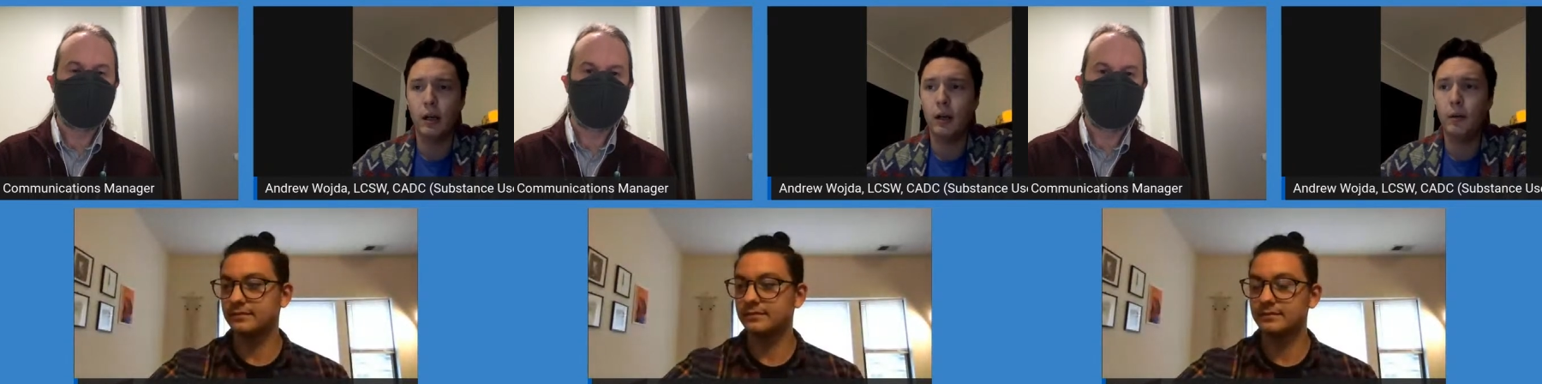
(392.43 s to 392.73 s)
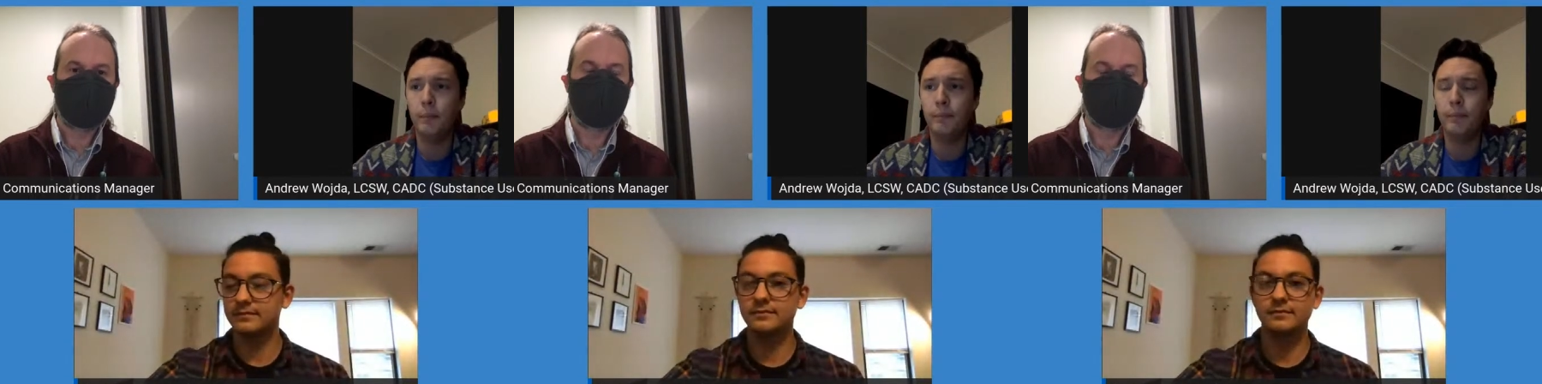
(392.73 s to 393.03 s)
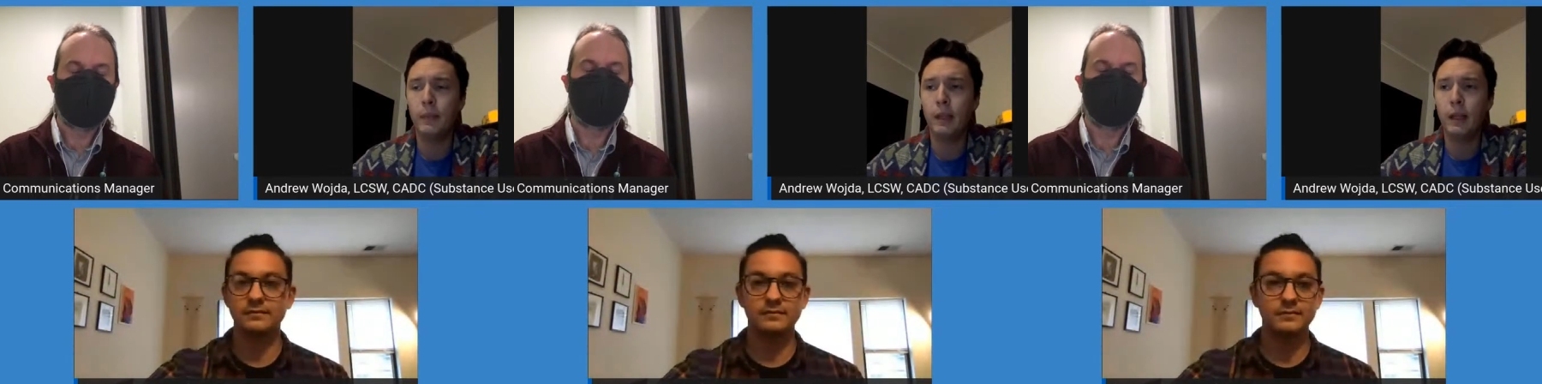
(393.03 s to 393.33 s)
Speaker 1: Um,
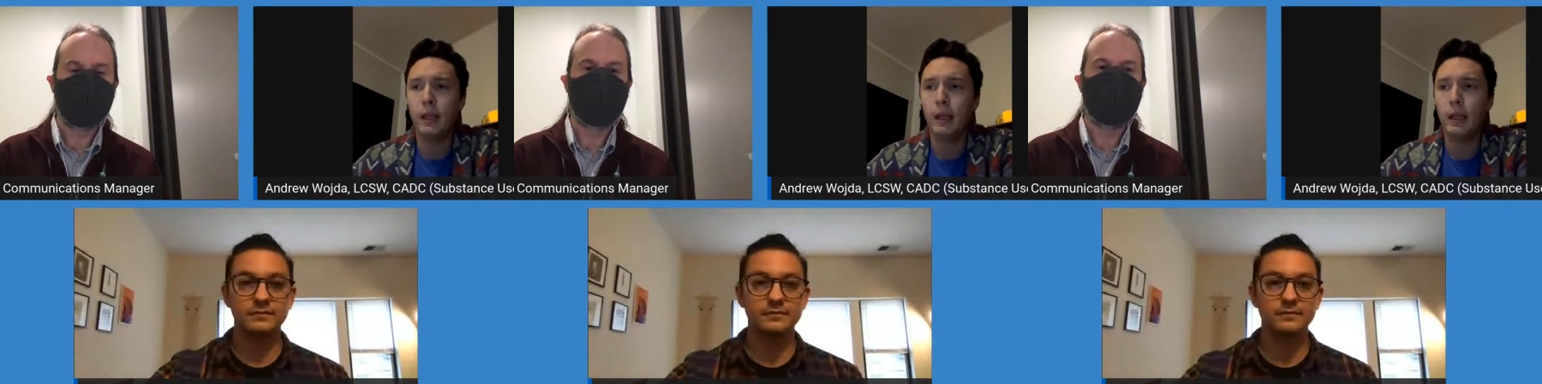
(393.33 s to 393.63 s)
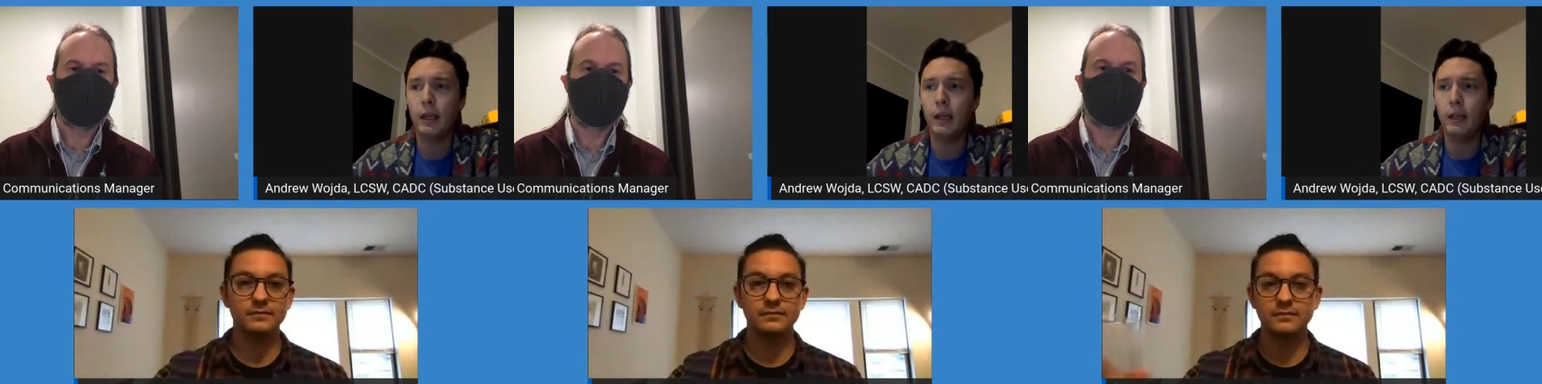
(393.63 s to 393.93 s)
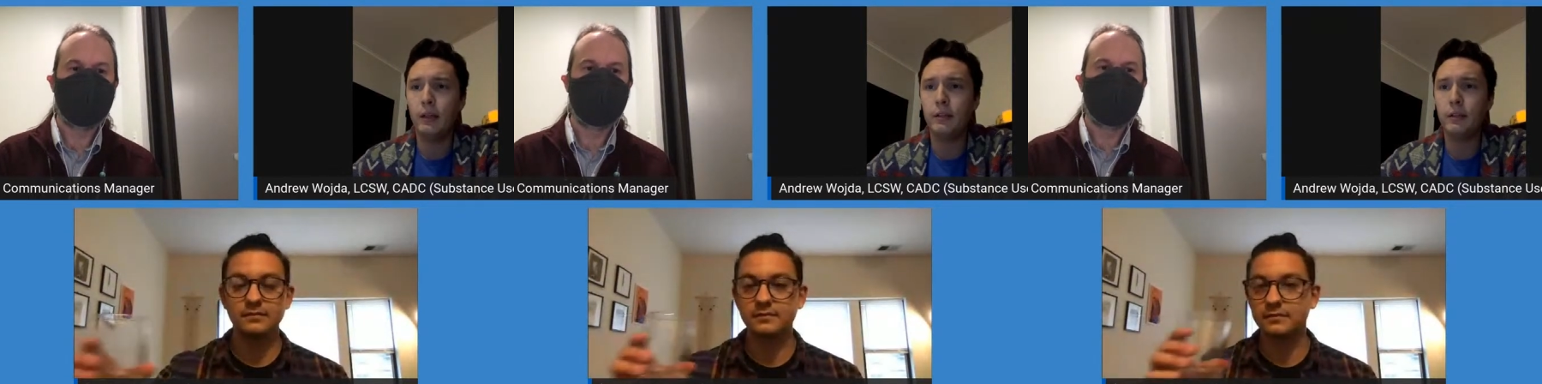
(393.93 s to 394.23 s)

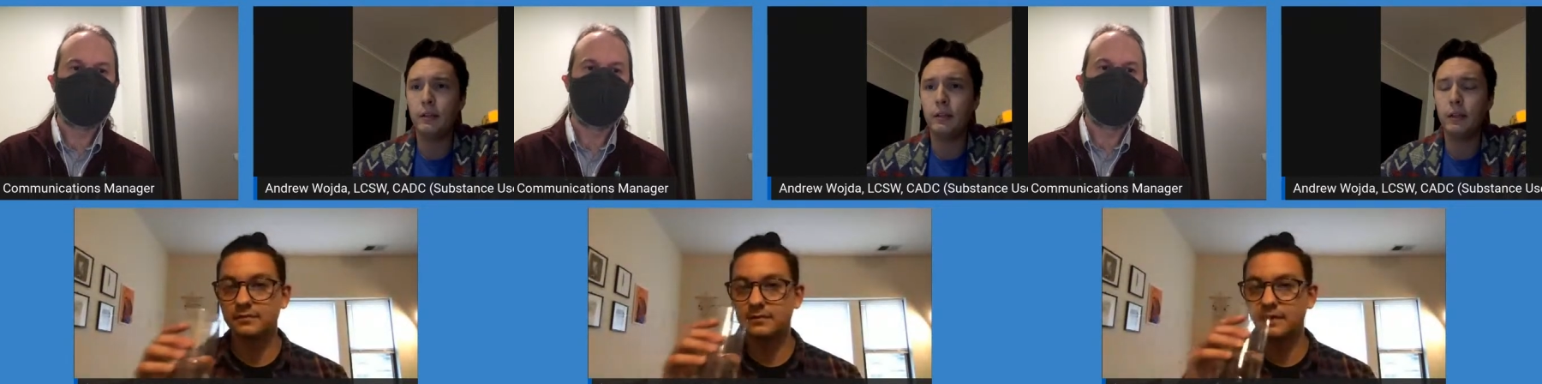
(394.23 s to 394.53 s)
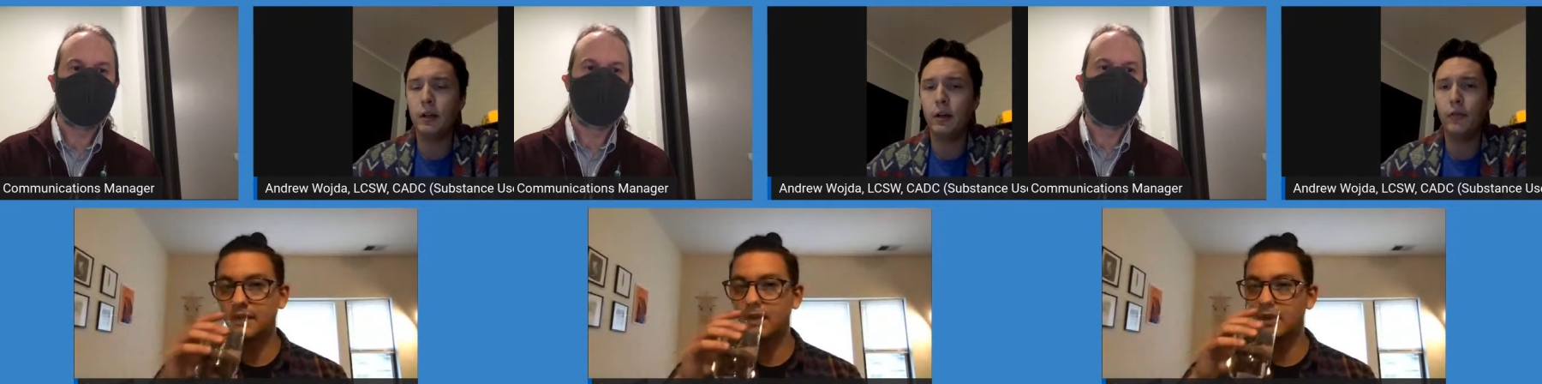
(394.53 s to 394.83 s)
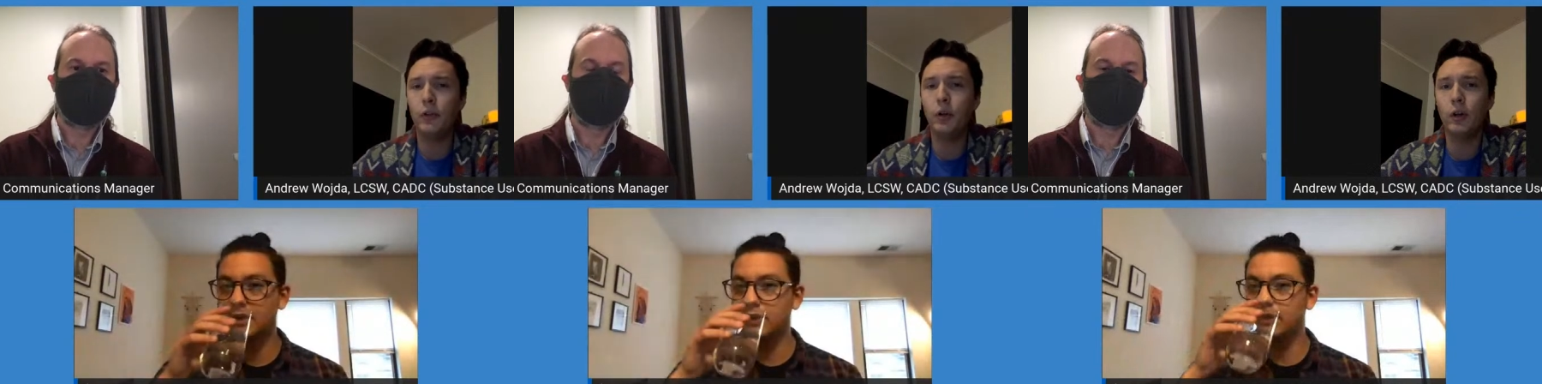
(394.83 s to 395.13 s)
and you know,
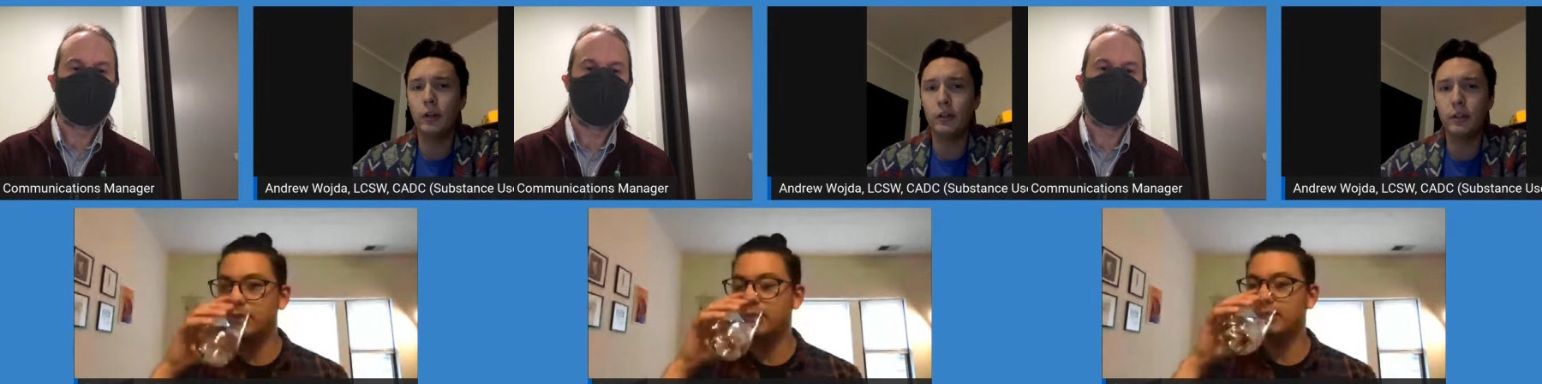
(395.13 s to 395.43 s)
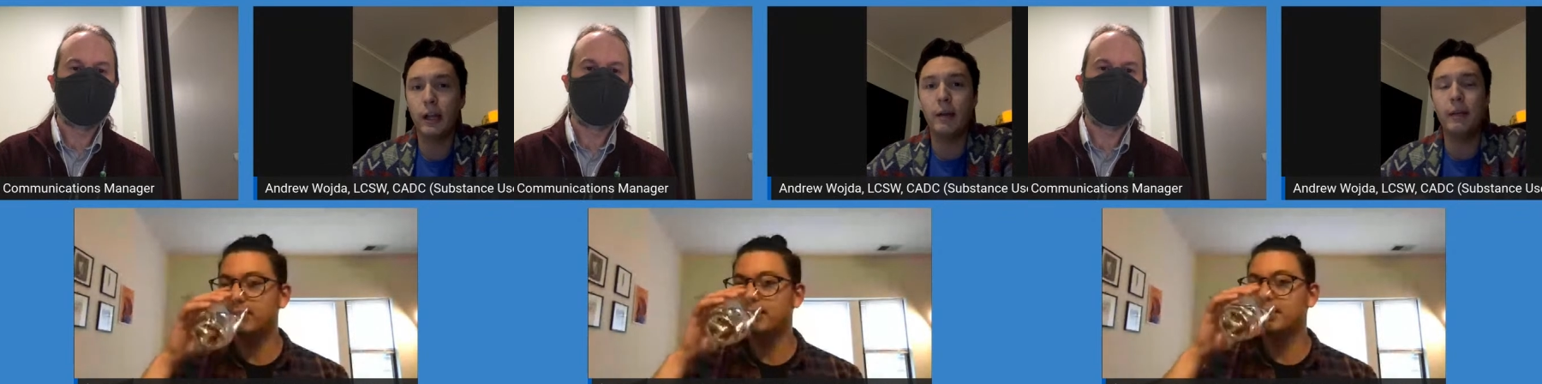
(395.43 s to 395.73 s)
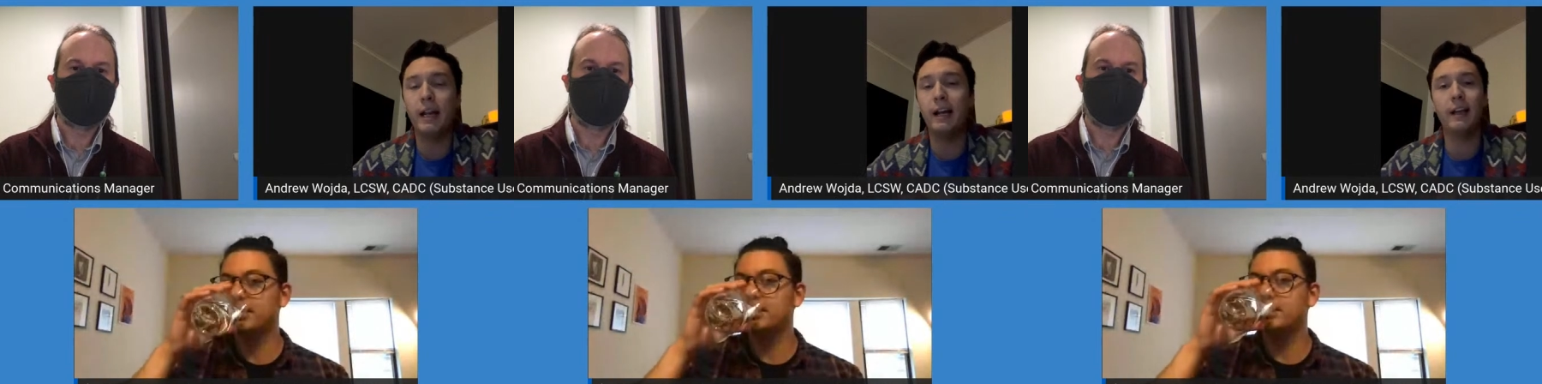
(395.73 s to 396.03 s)
if you don't understand, I
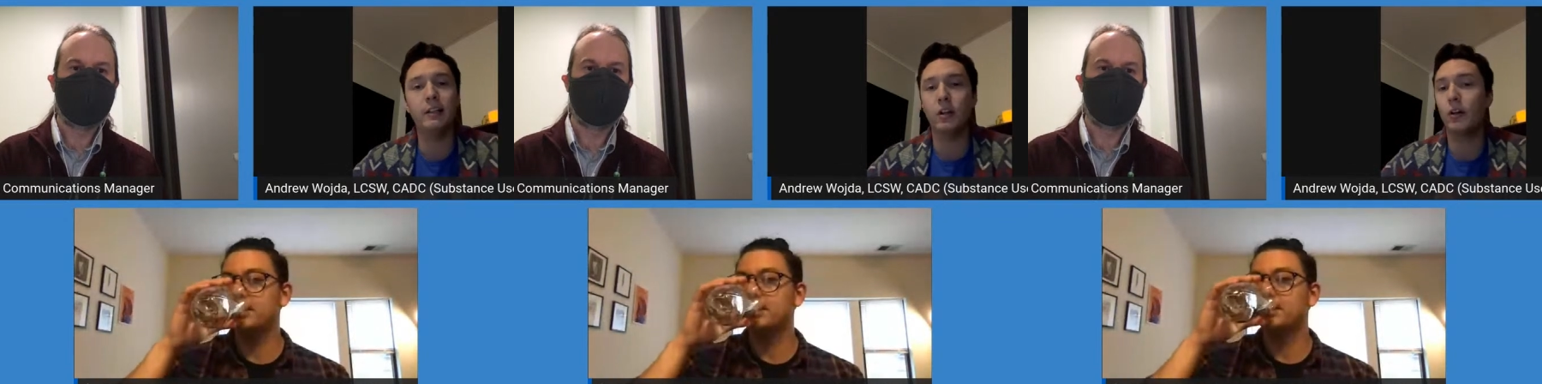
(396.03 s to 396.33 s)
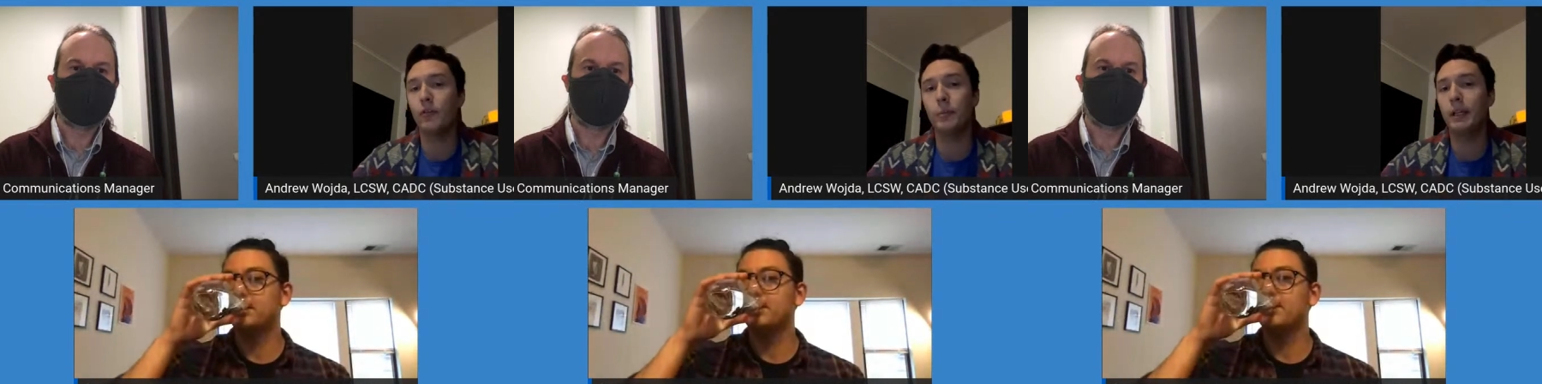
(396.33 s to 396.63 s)
mean, I it's hard for